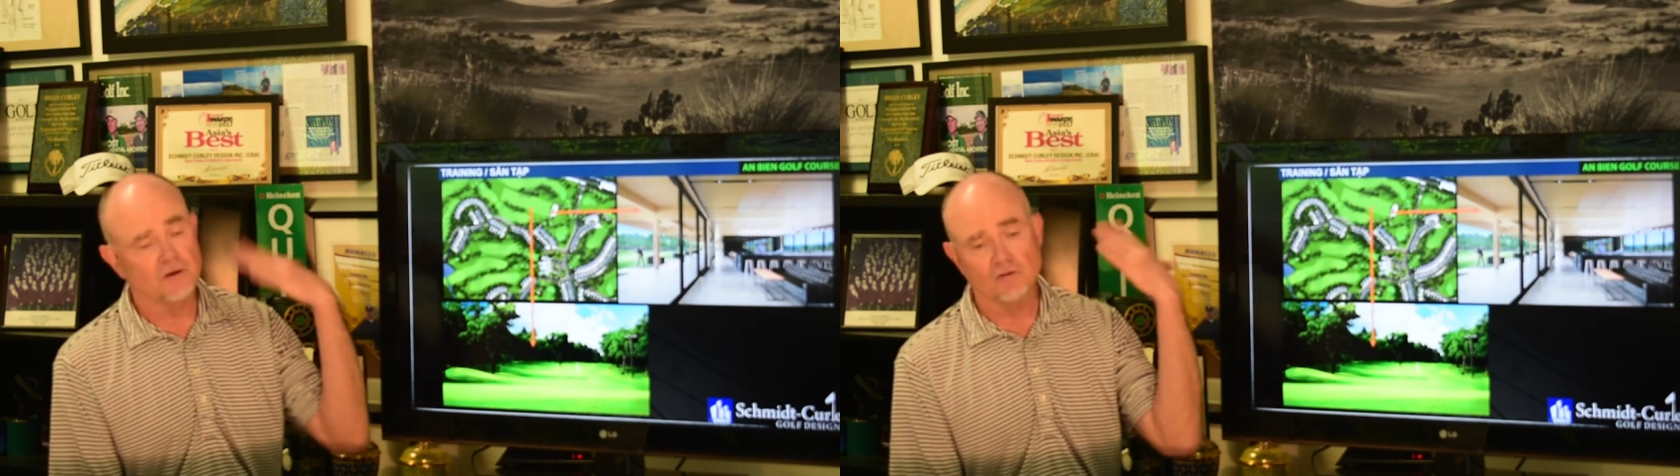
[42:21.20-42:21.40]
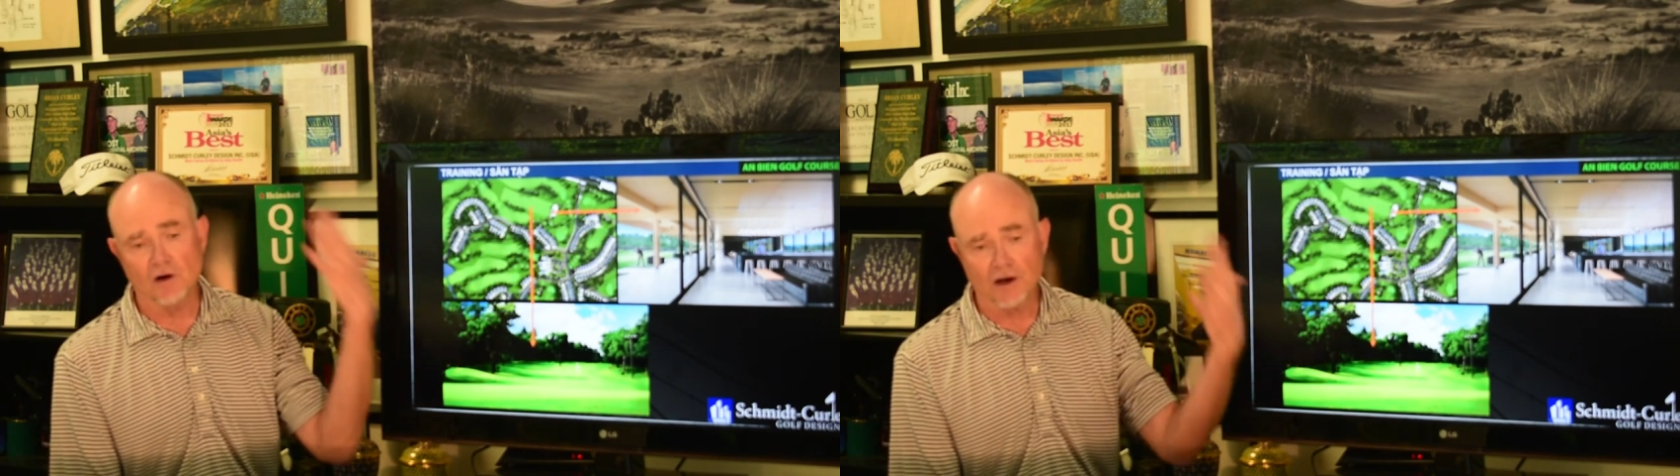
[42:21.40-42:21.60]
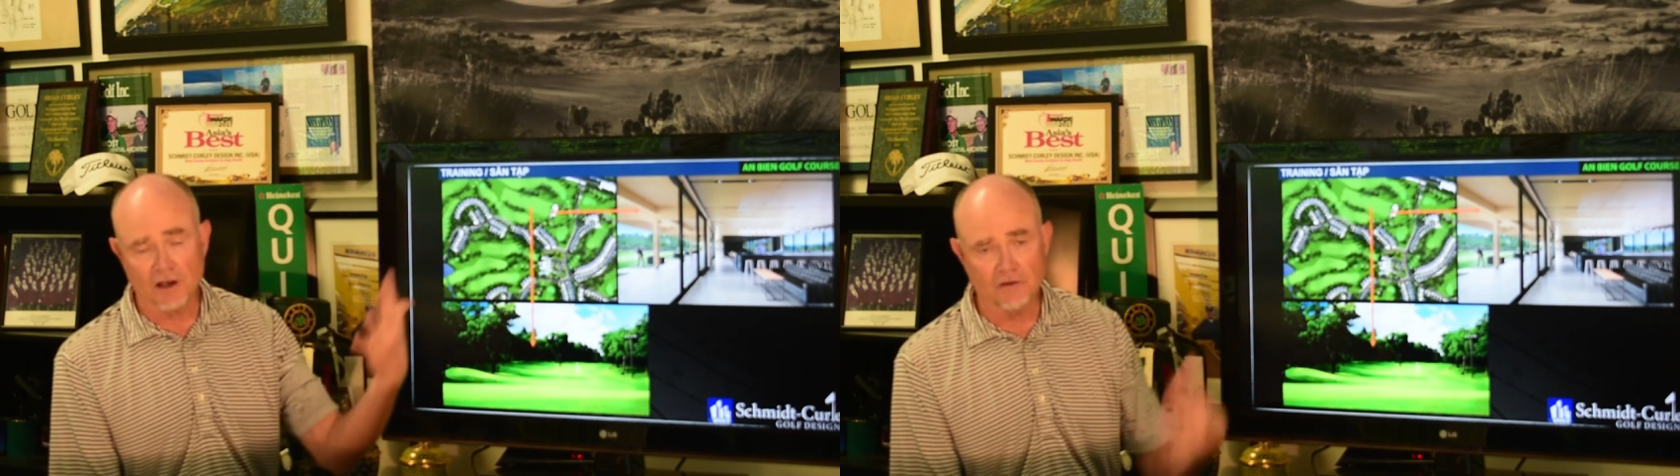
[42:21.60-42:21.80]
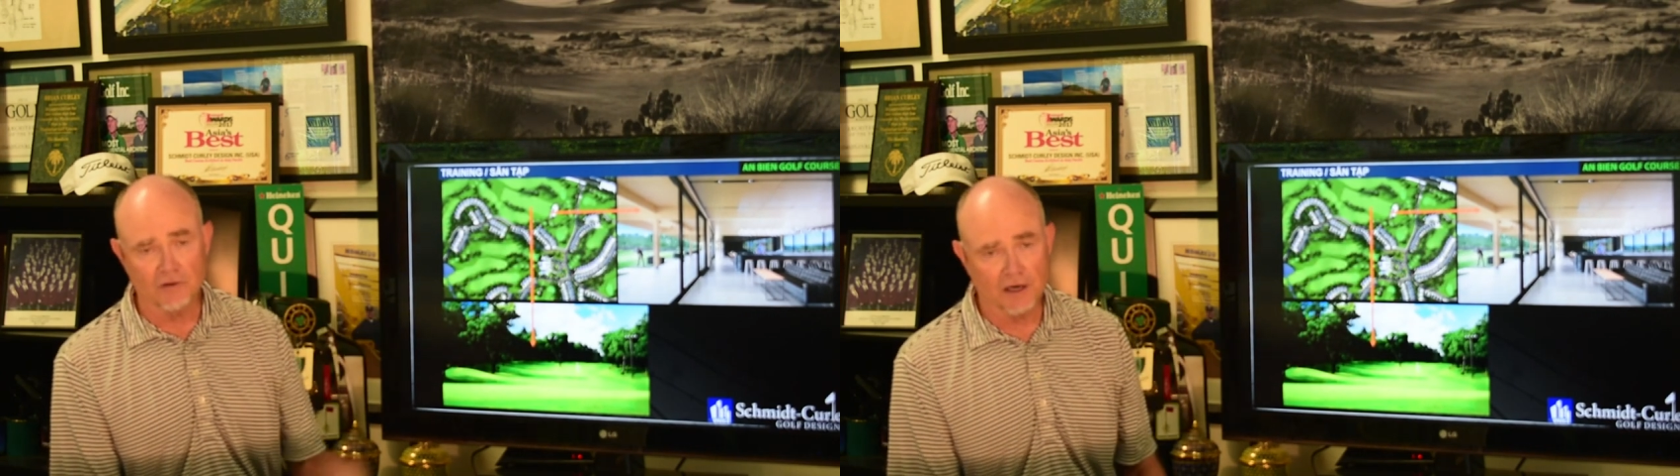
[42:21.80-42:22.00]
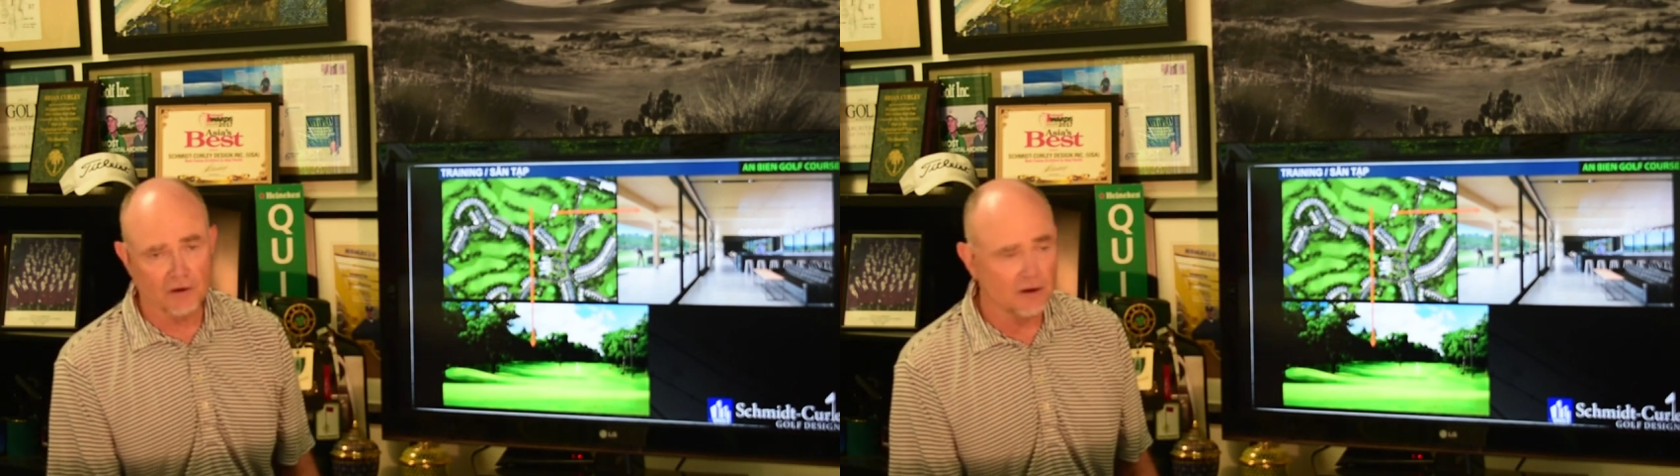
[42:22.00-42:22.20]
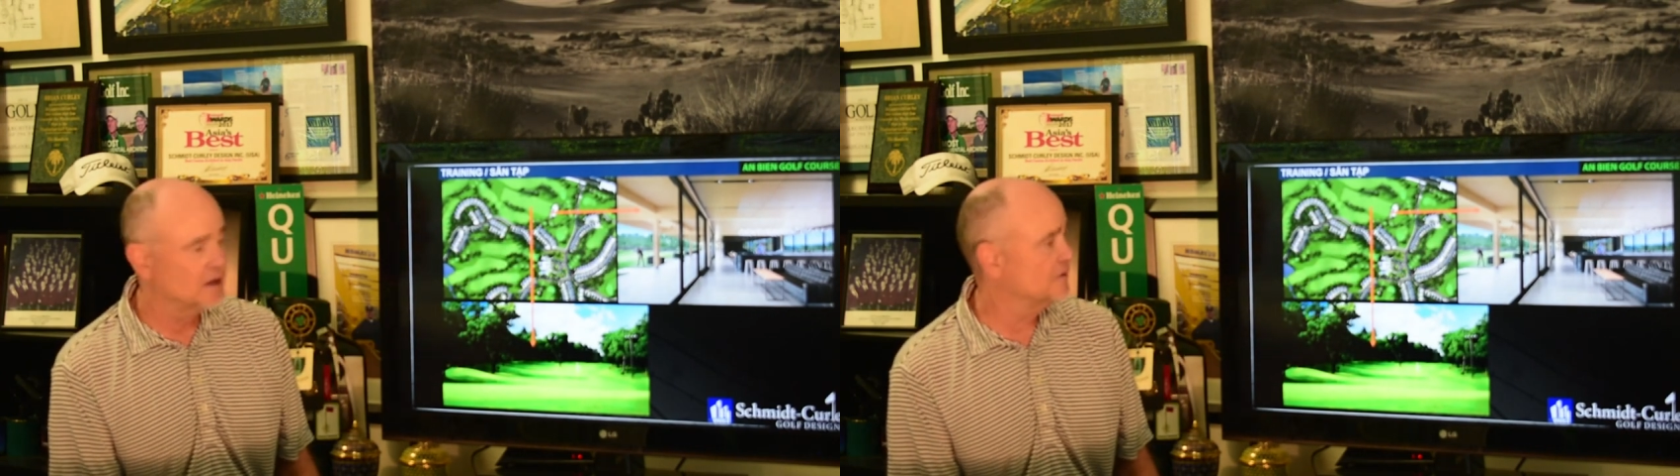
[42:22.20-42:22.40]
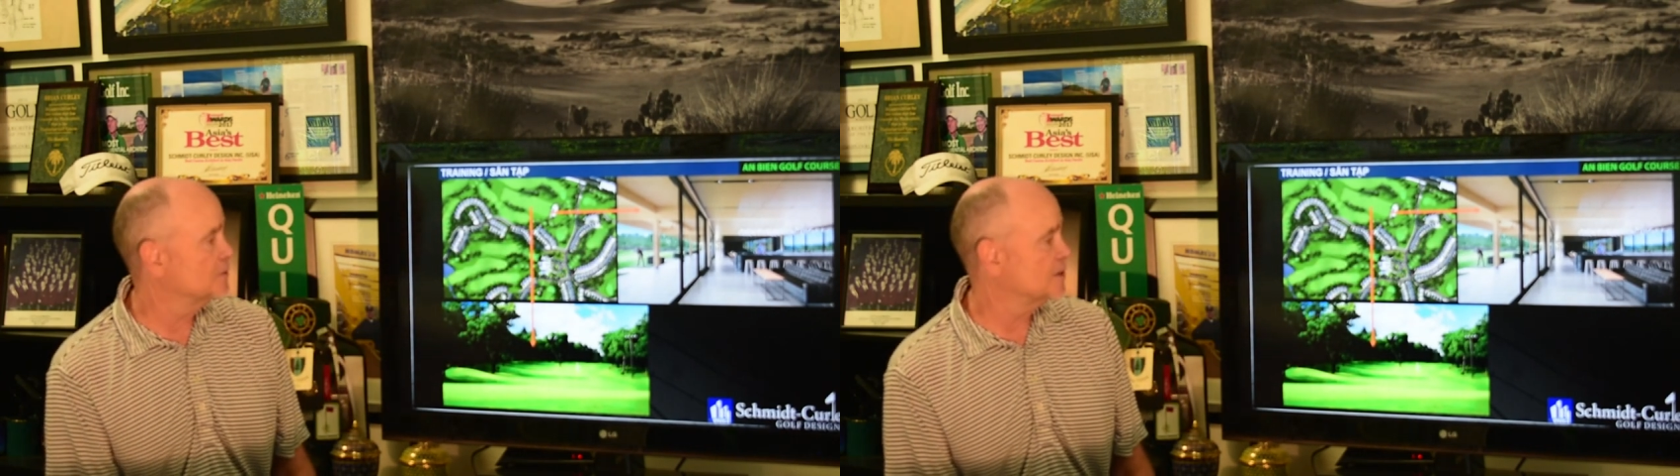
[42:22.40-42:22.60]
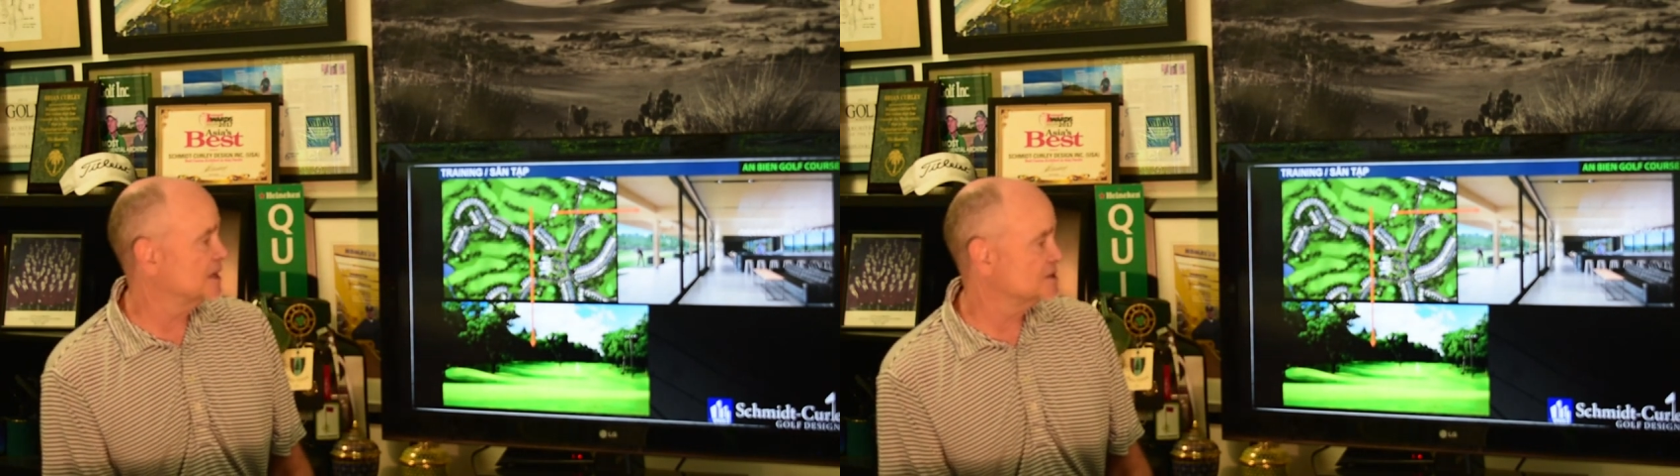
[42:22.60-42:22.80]
you want a covered area,
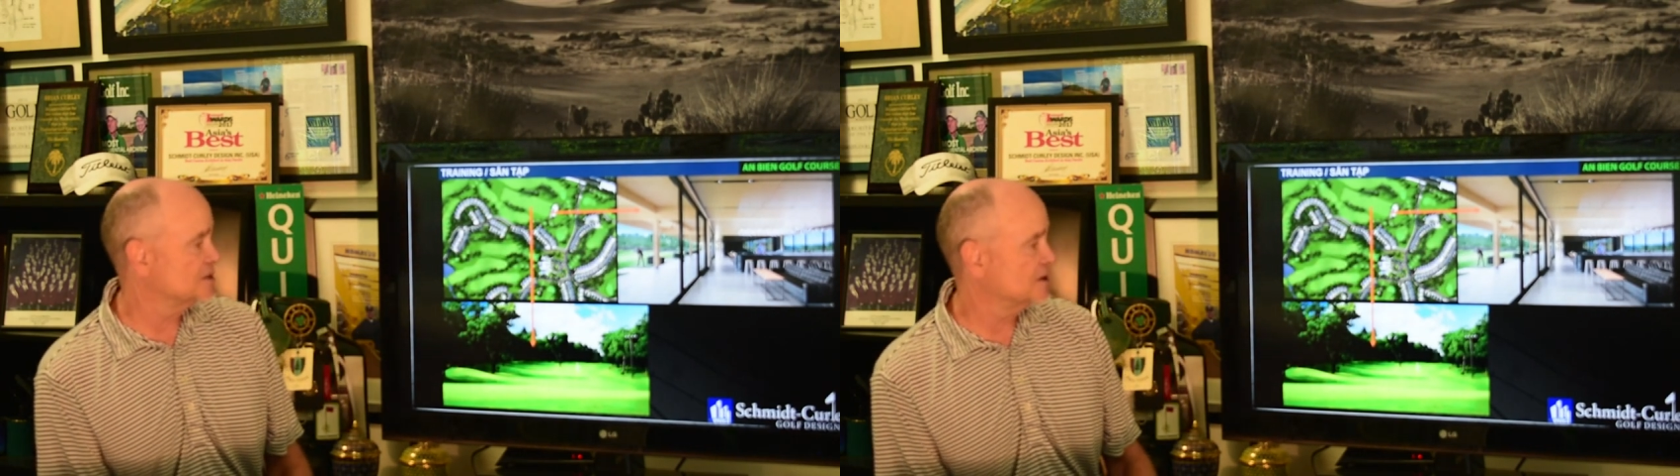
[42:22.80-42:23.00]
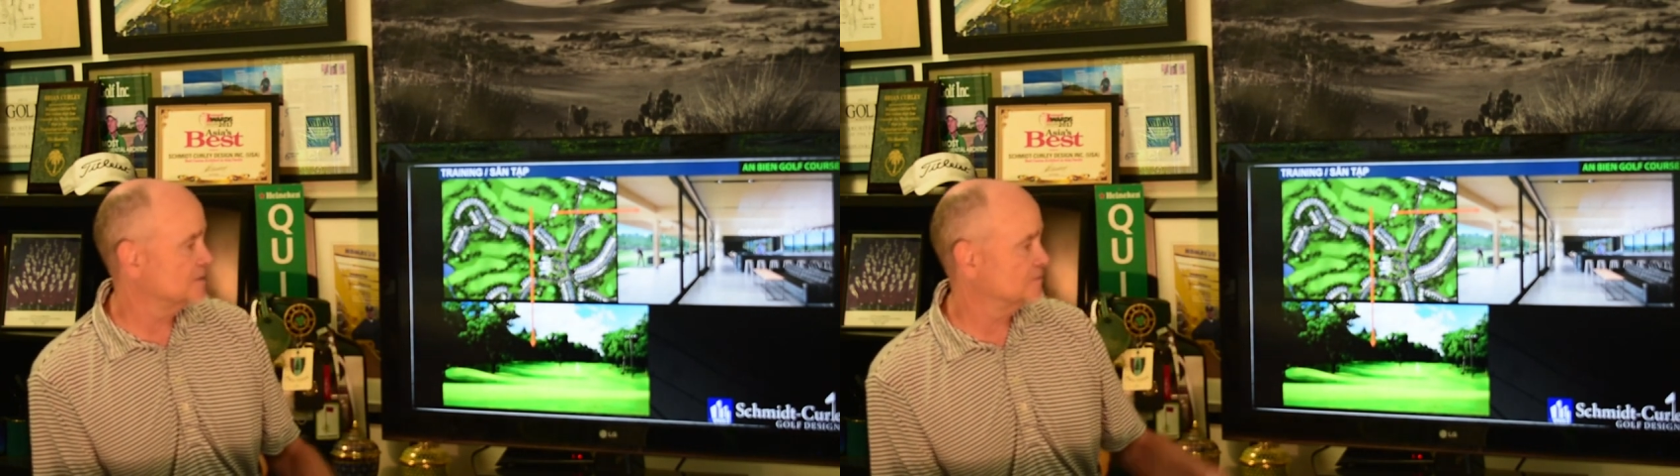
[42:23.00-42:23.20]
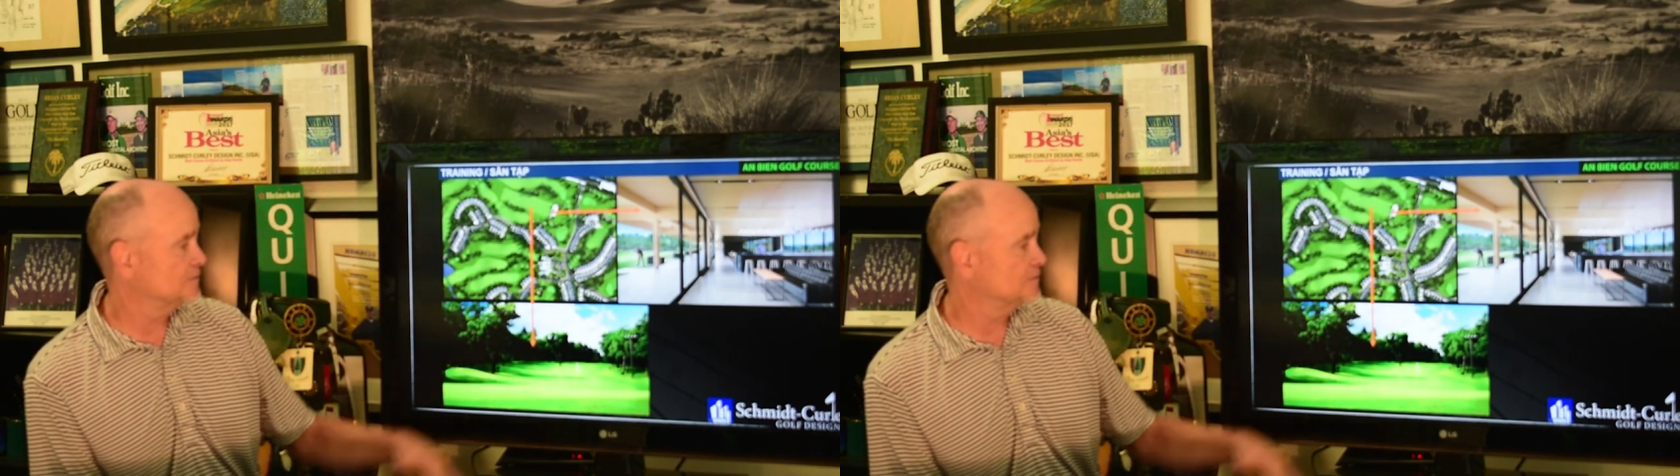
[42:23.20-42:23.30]
a practice area.